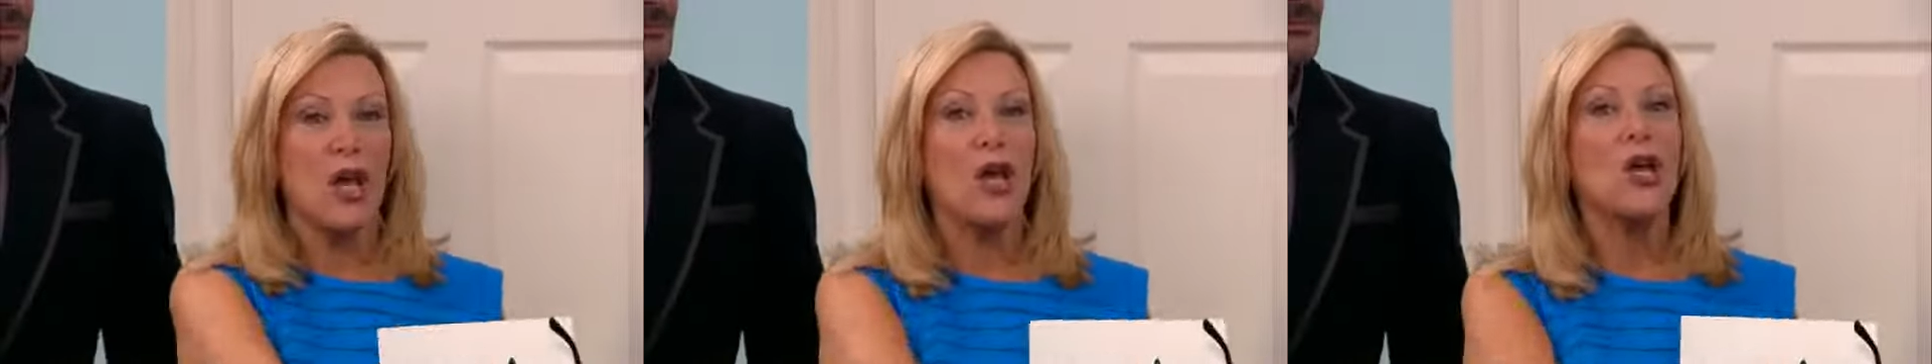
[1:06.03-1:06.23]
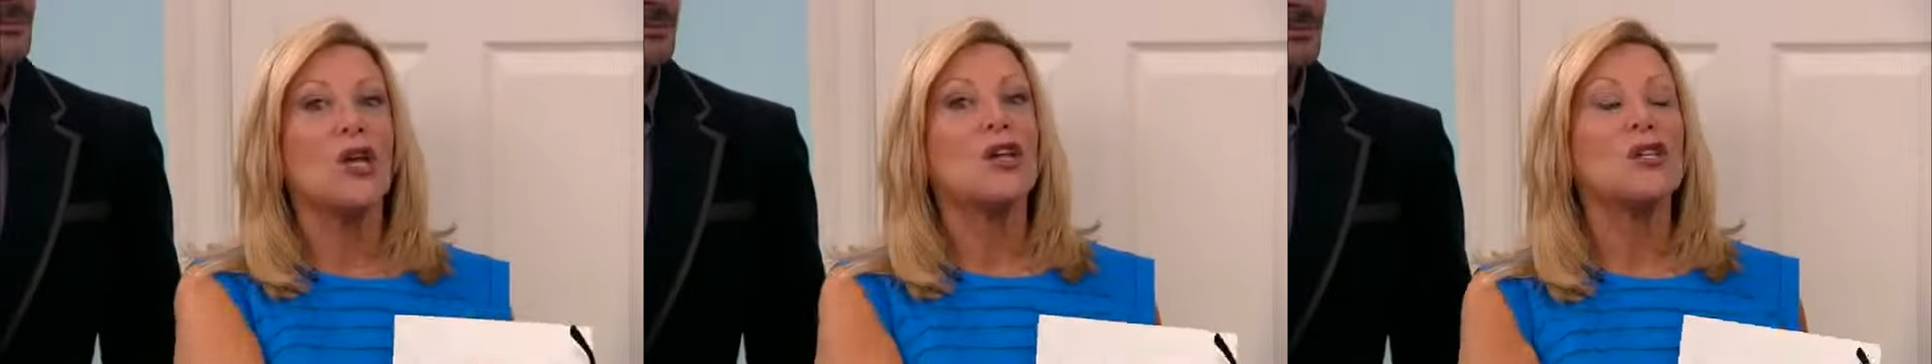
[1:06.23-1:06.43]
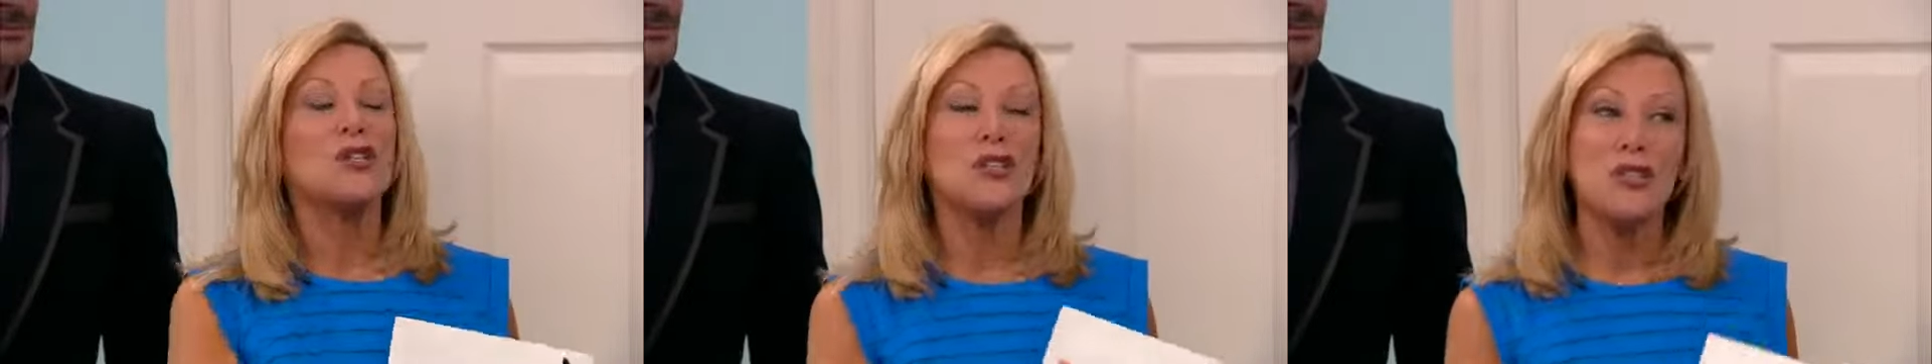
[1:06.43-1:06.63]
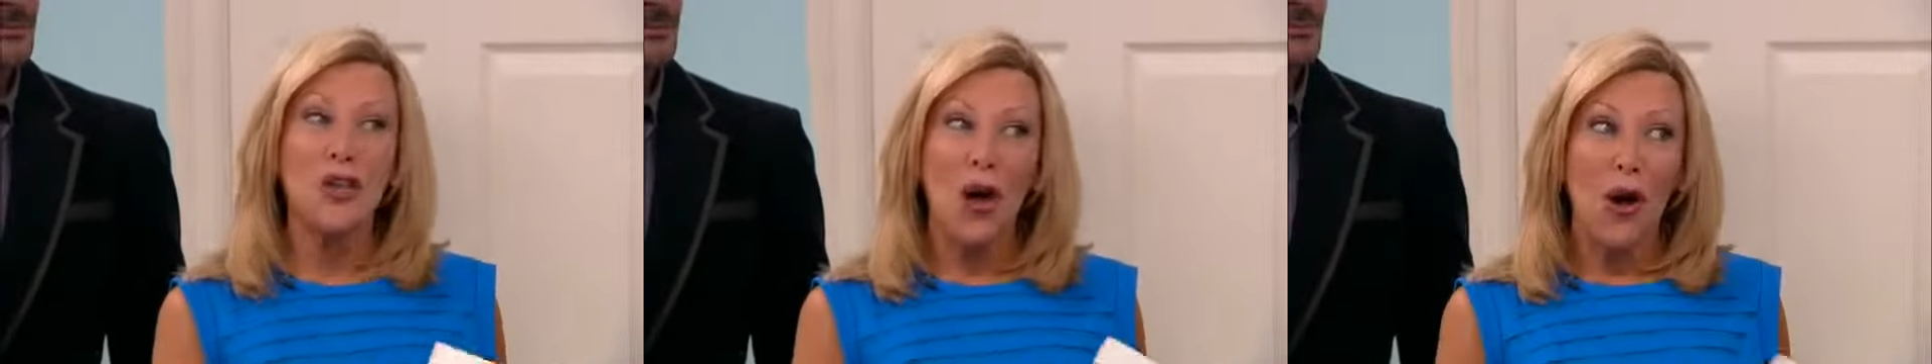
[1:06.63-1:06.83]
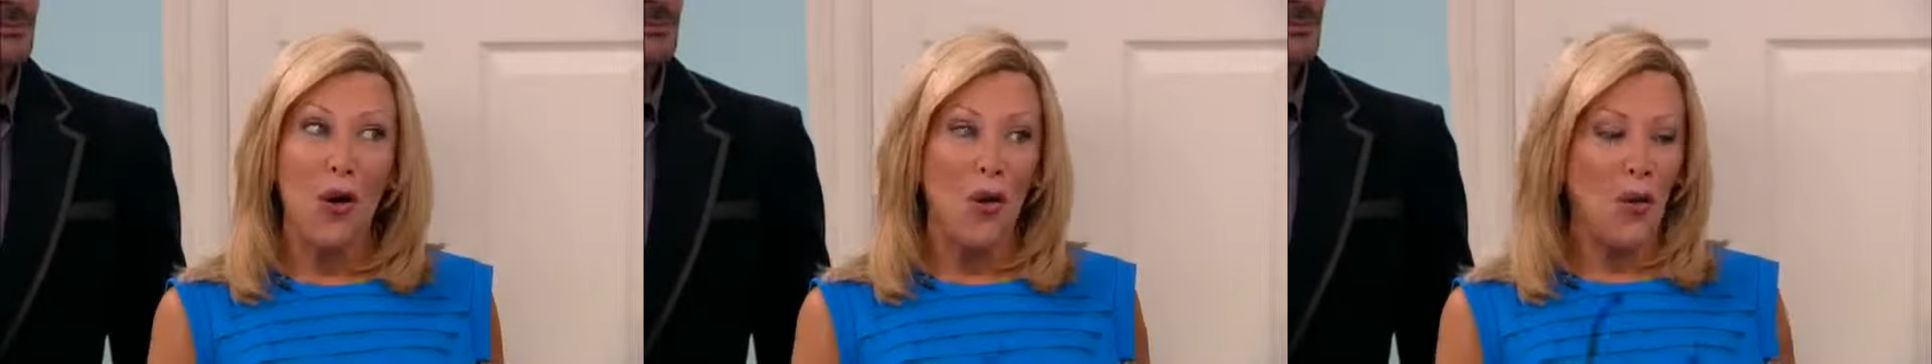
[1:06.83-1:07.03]
Mm.
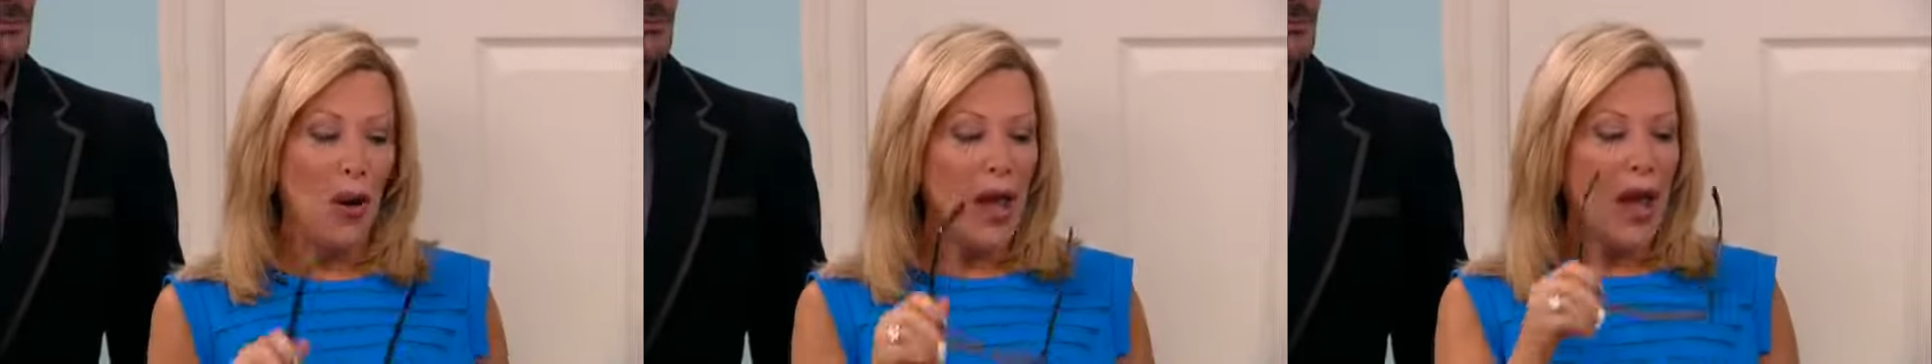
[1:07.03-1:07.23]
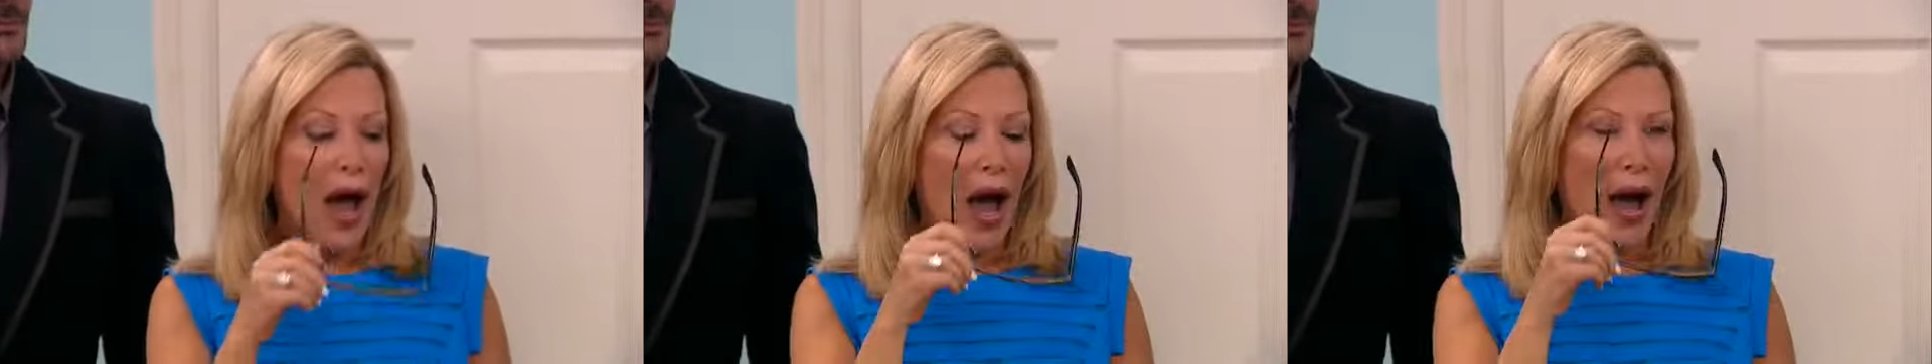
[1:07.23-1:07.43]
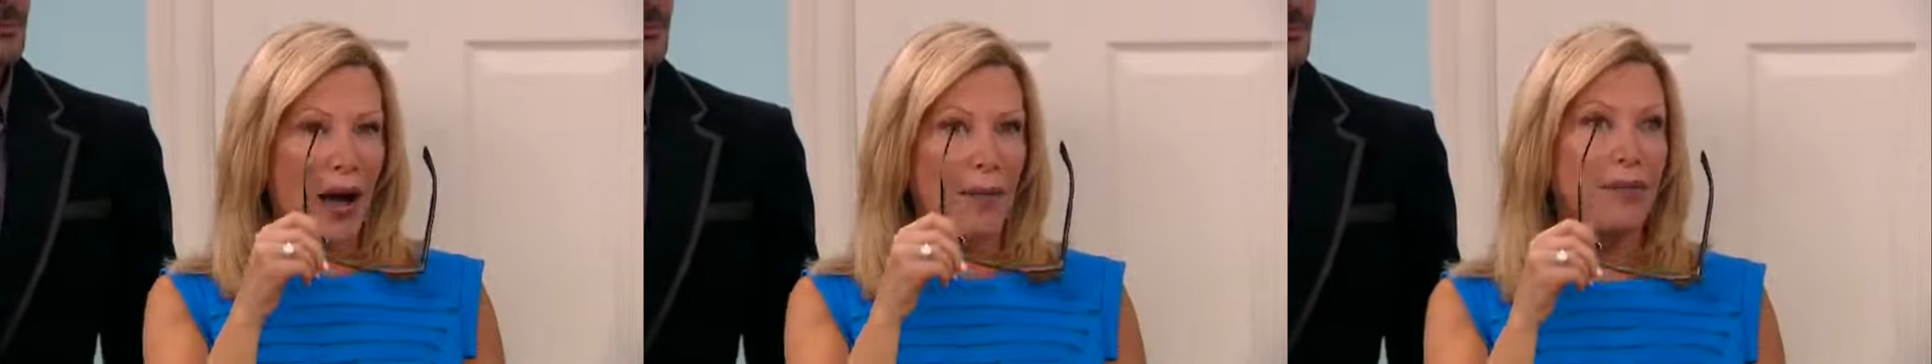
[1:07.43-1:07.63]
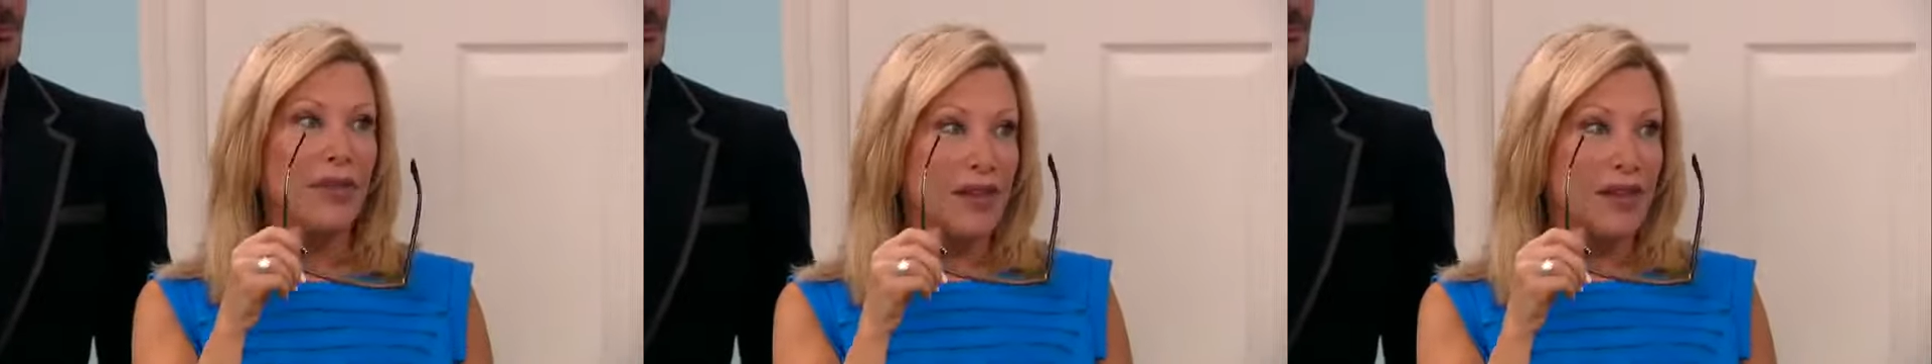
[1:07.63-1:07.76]
So um,